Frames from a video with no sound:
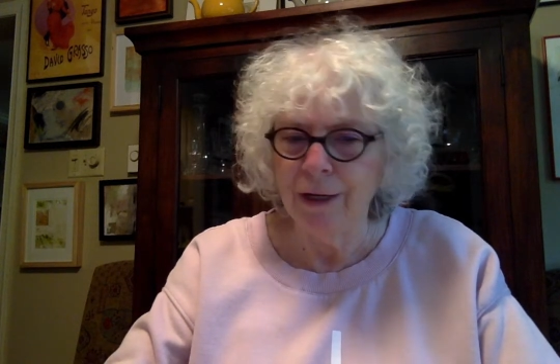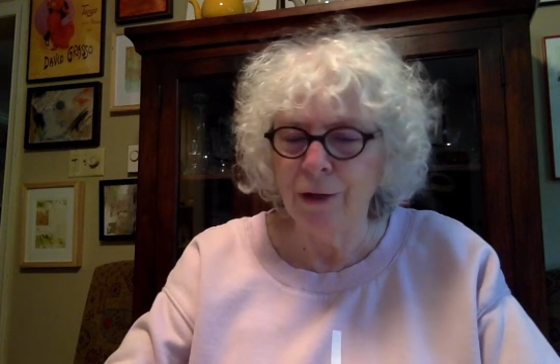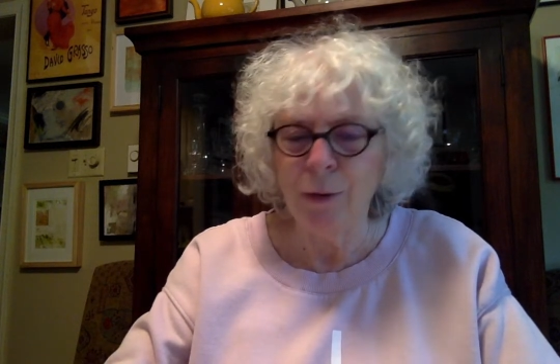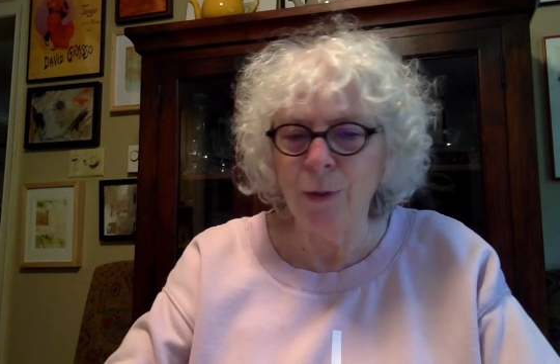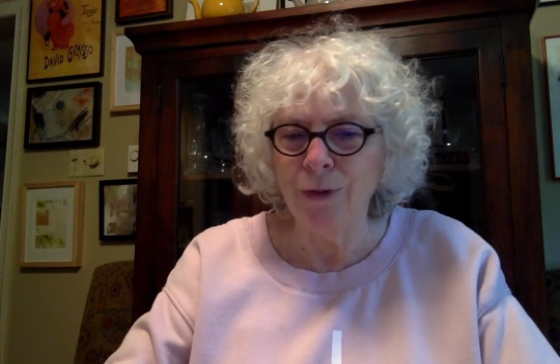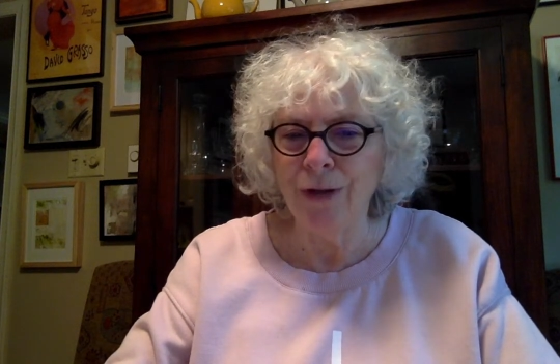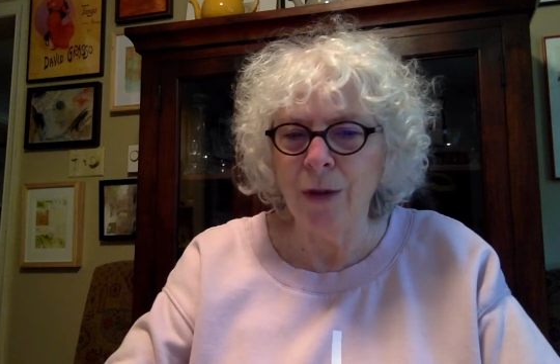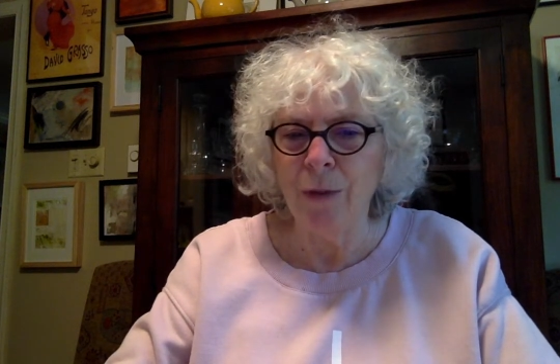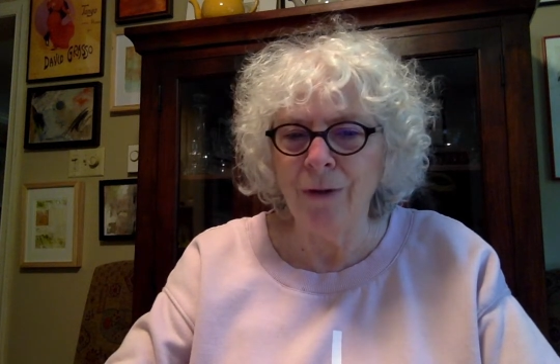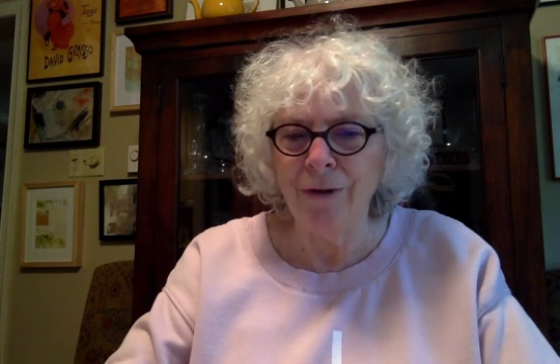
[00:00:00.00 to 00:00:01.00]
"Course I
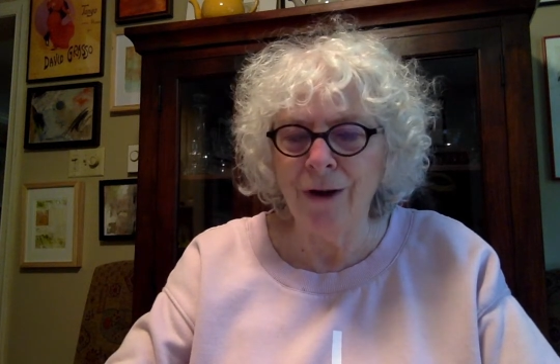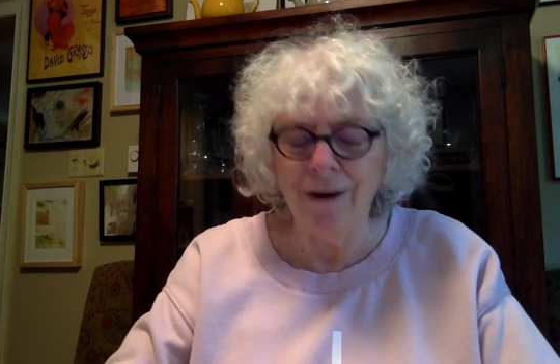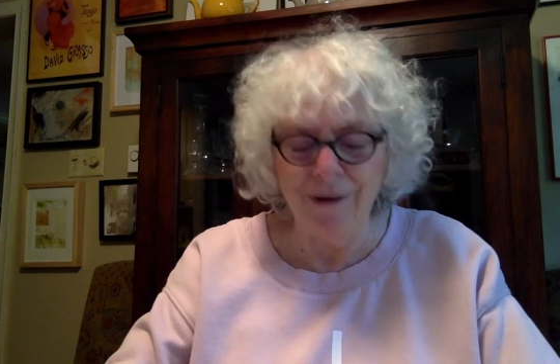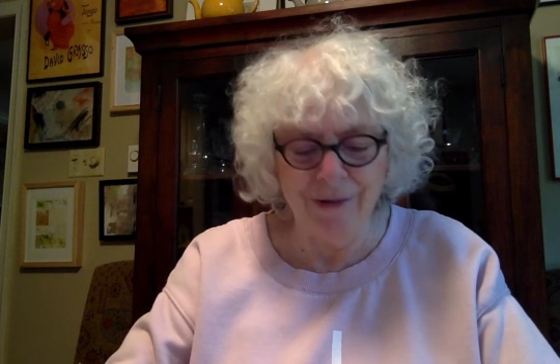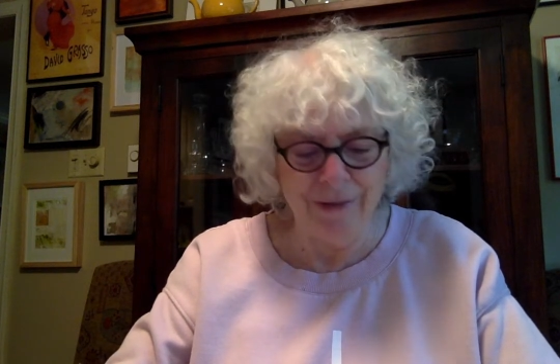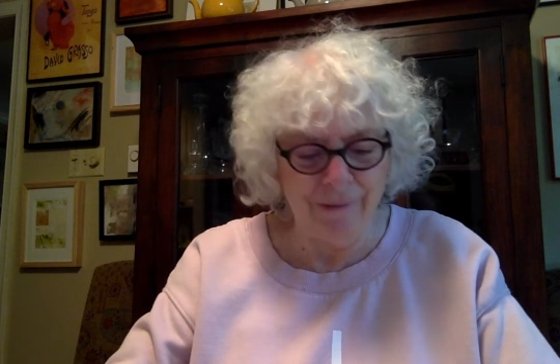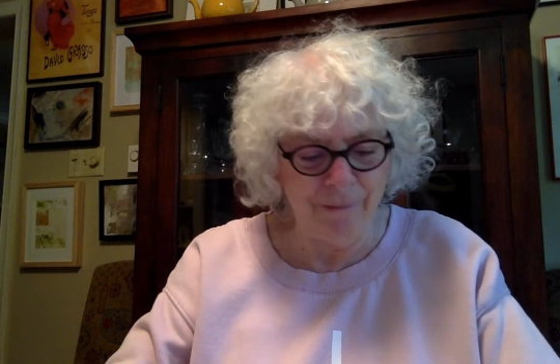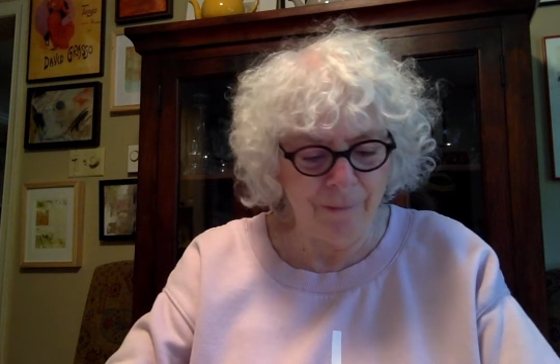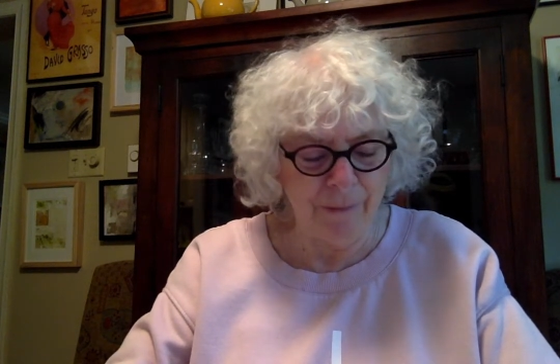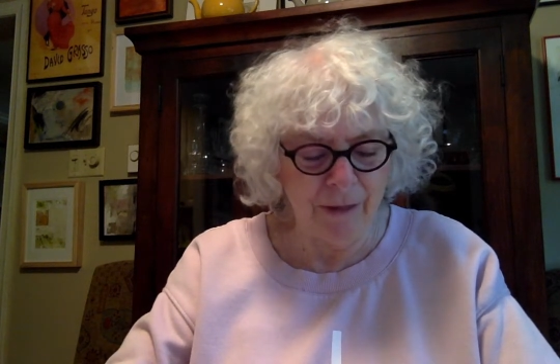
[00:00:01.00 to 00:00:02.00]
will, darling."
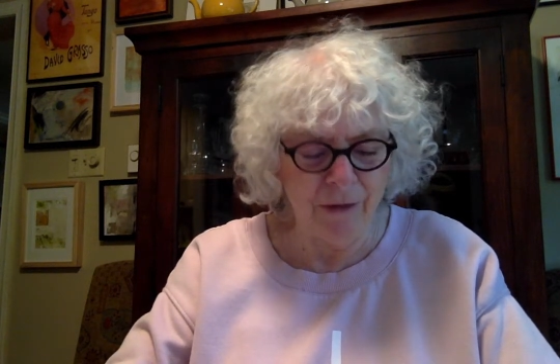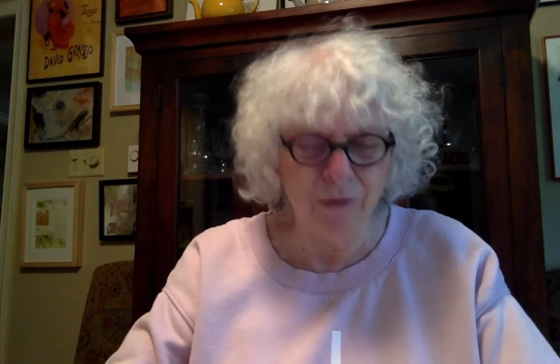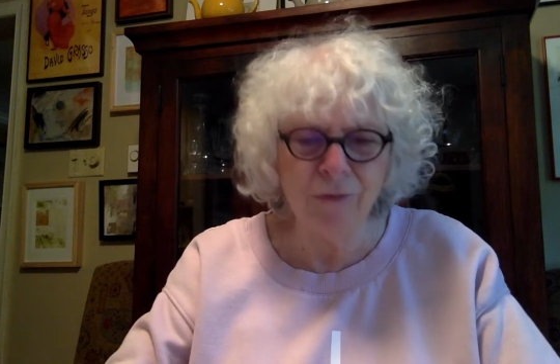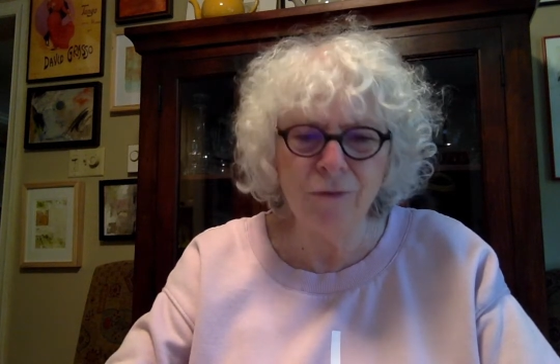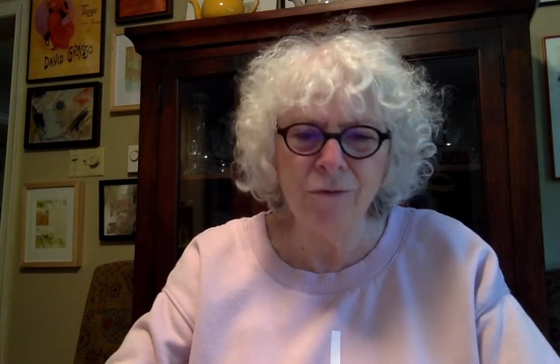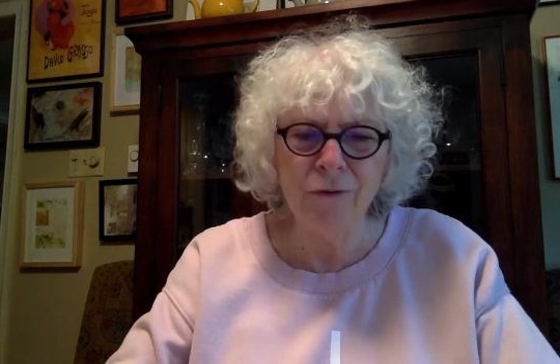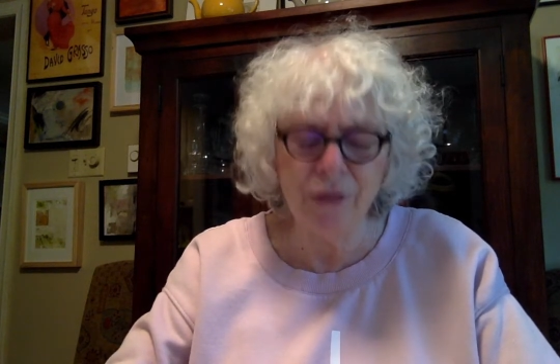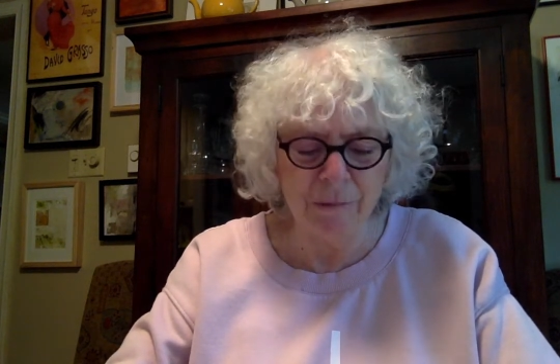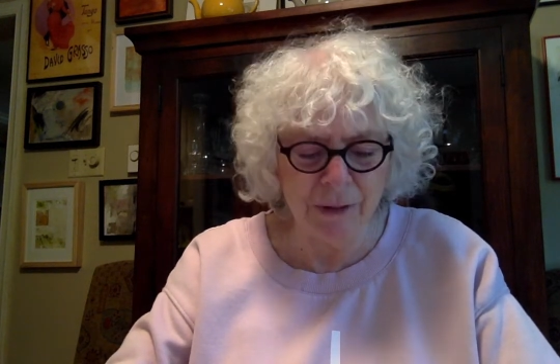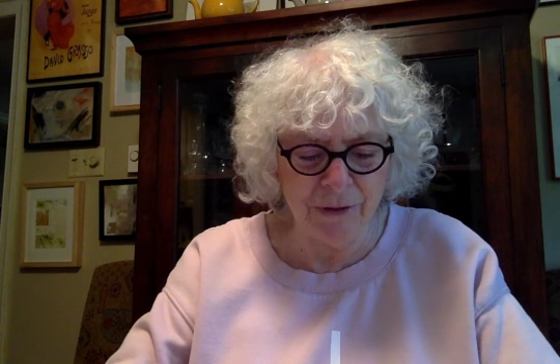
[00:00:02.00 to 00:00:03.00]
"Oh,"
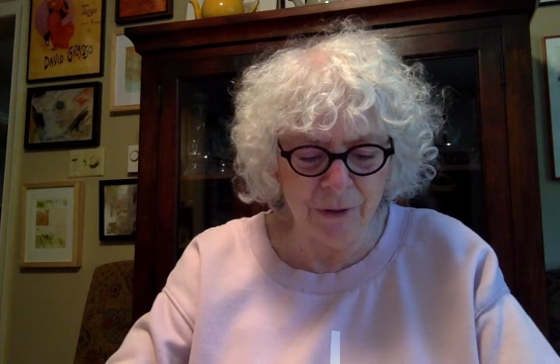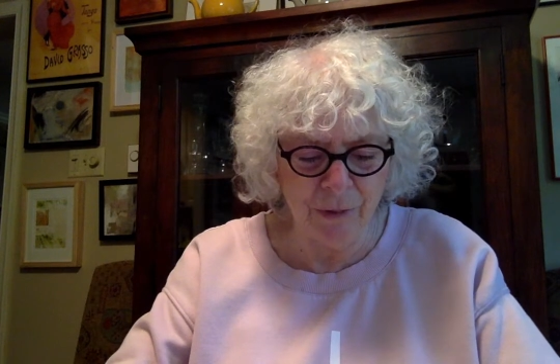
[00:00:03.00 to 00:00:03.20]
said Mrs.